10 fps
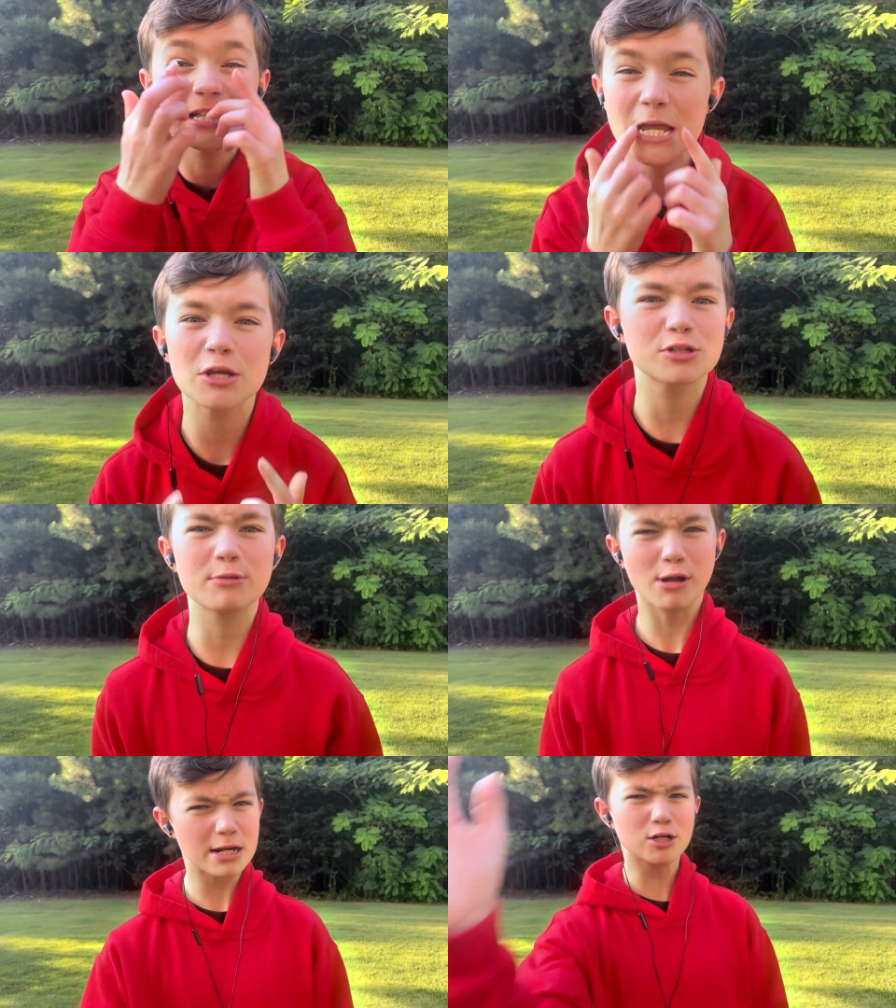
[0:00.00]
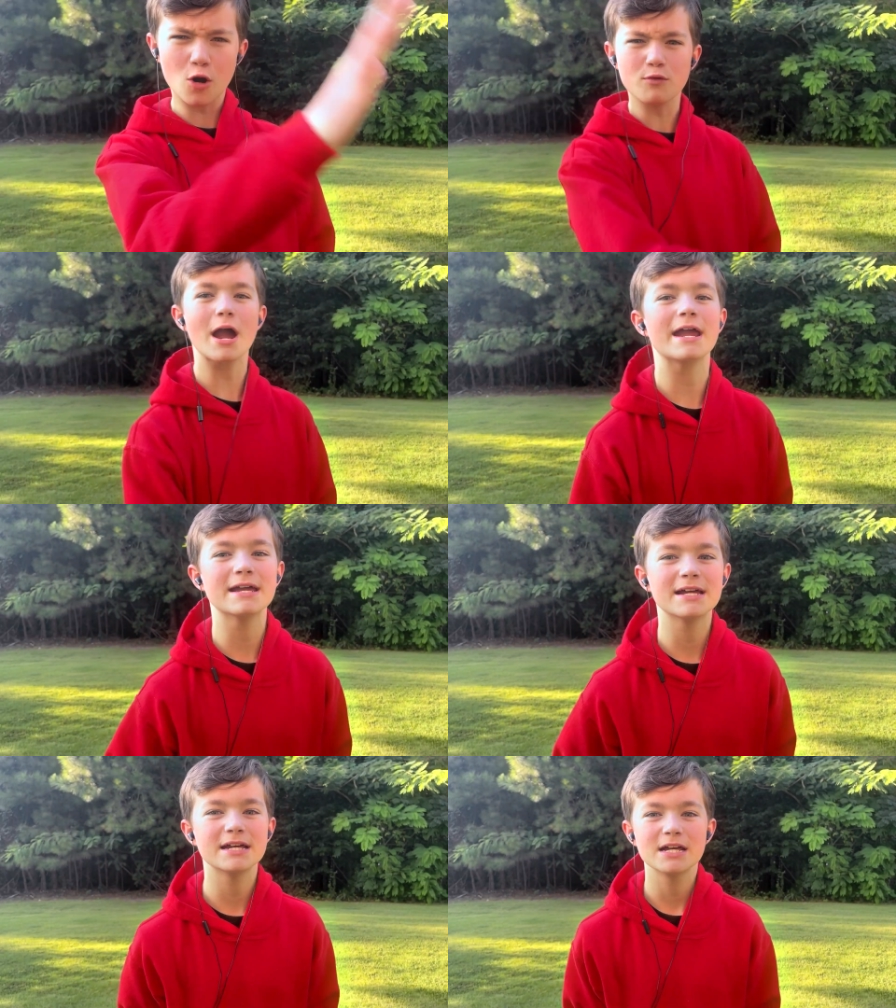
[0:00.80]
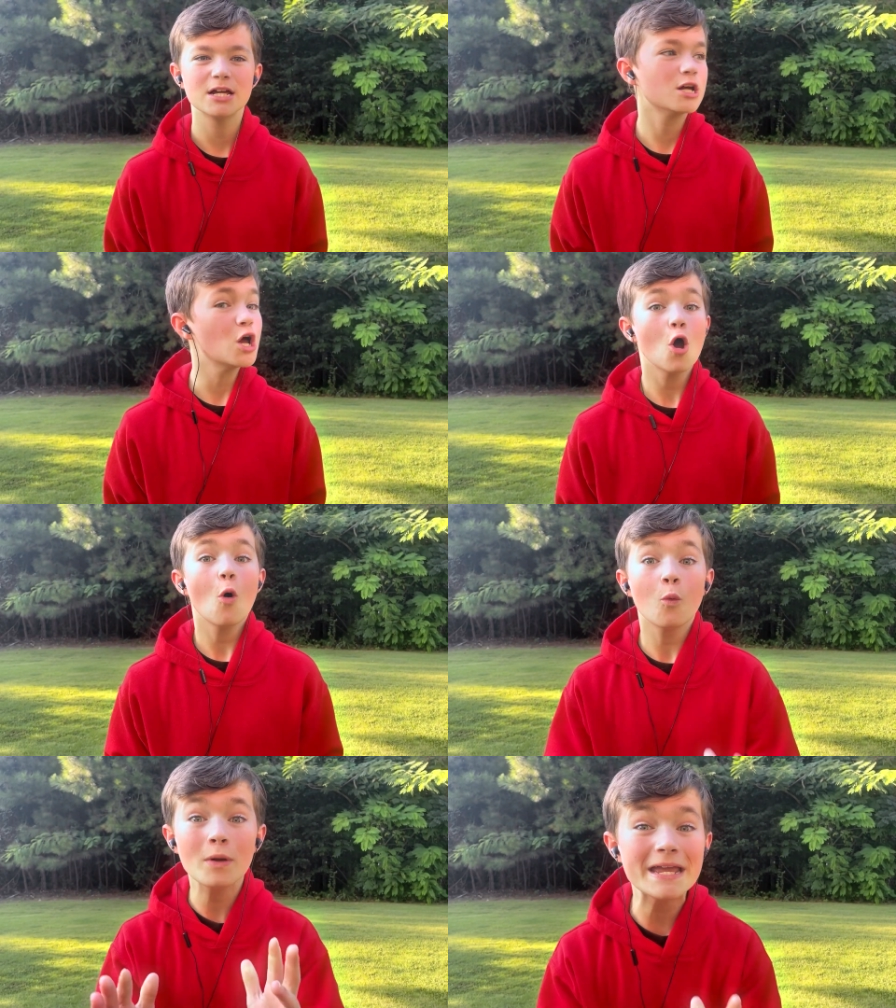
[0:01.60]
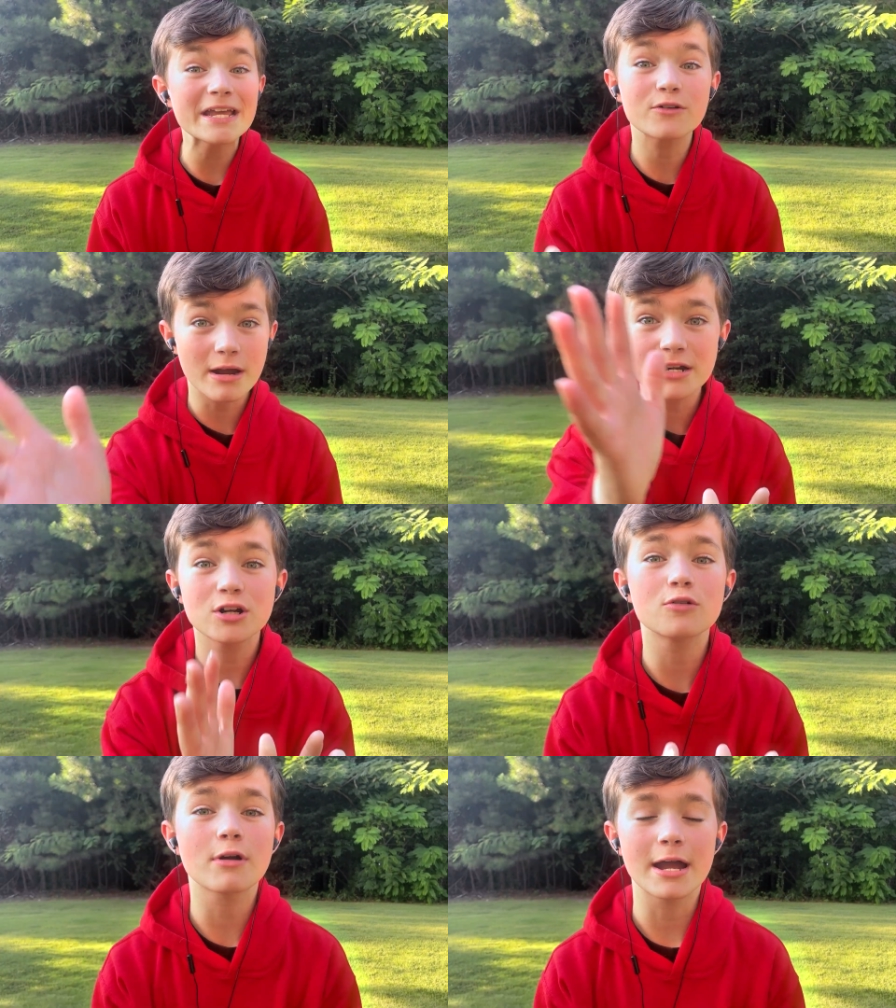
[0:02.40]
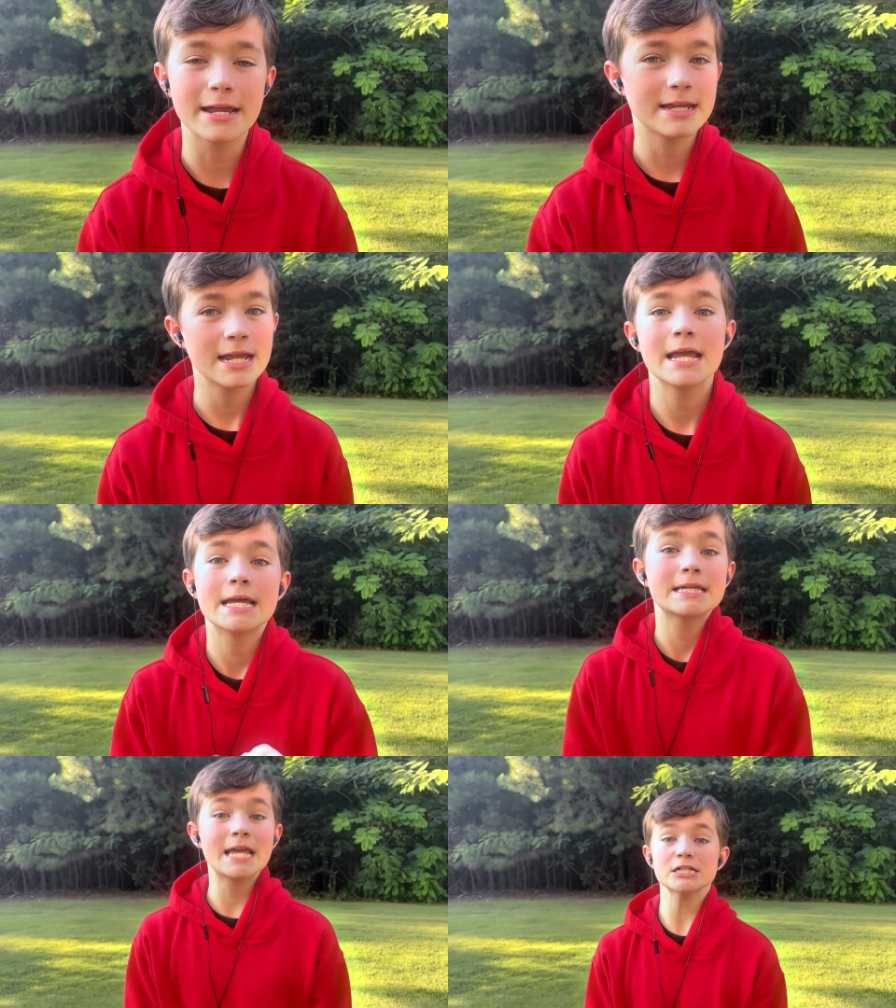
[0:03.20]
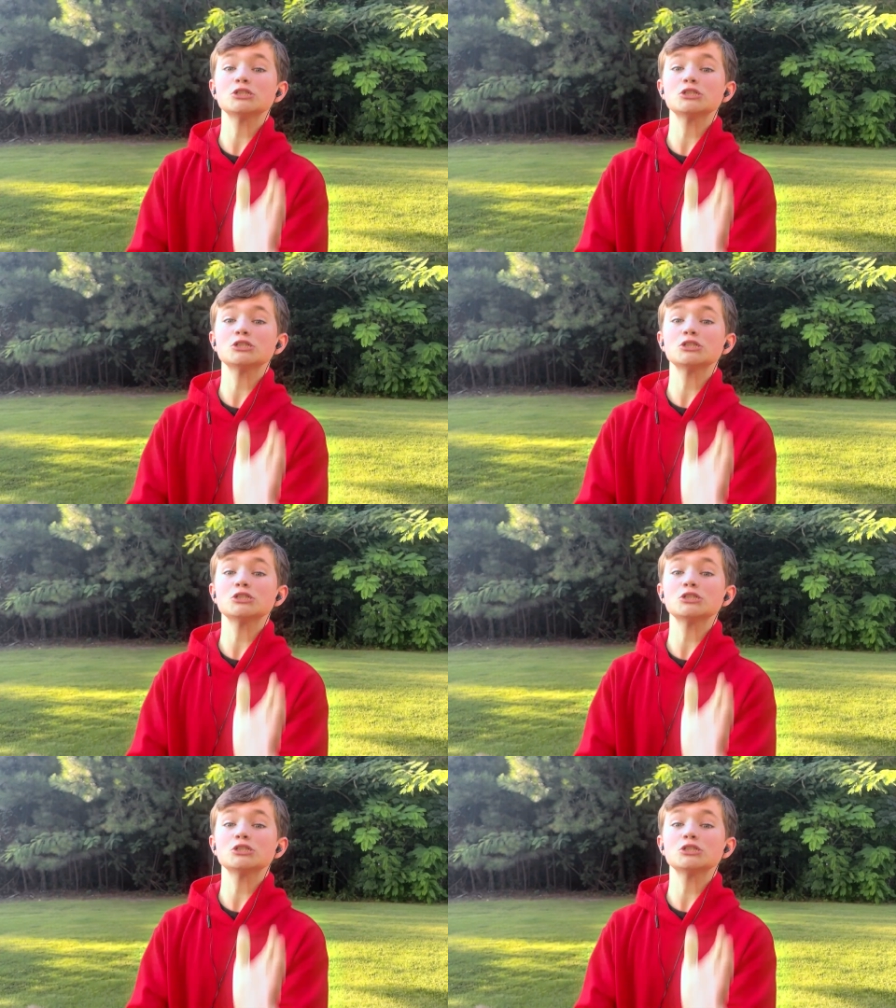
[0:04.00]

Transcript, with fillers: tears, we got it alright. We grindin' alright. Yes,